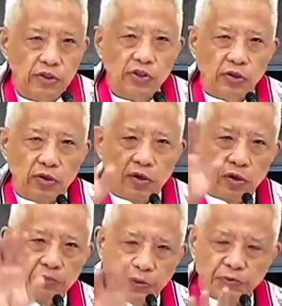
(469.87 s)
So,
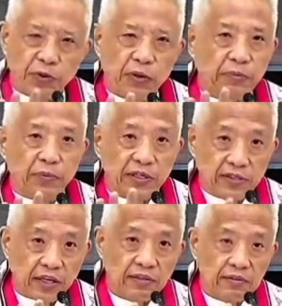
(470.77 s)
51%,
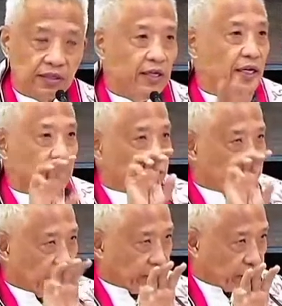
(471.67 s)

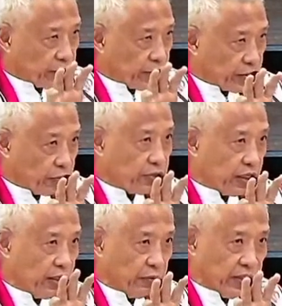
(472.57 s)
according to the
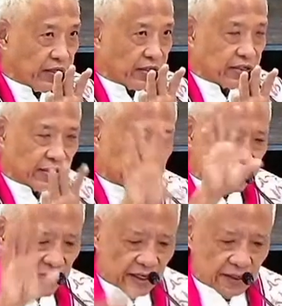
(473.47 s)
Social Weather
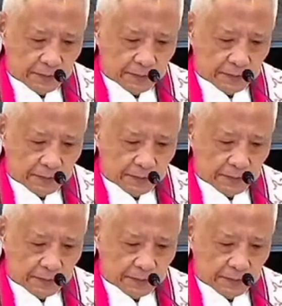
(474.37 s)
Survey,